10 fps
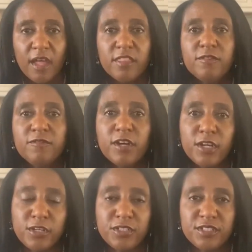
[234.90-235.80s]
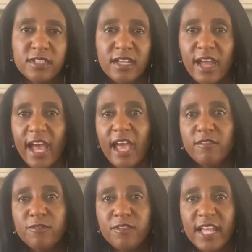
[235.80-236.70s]
The first,
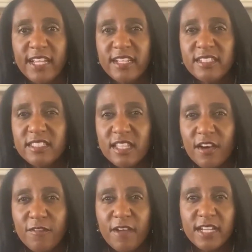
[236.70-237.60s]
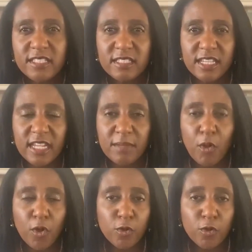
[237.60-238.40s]
inflated self-esteem or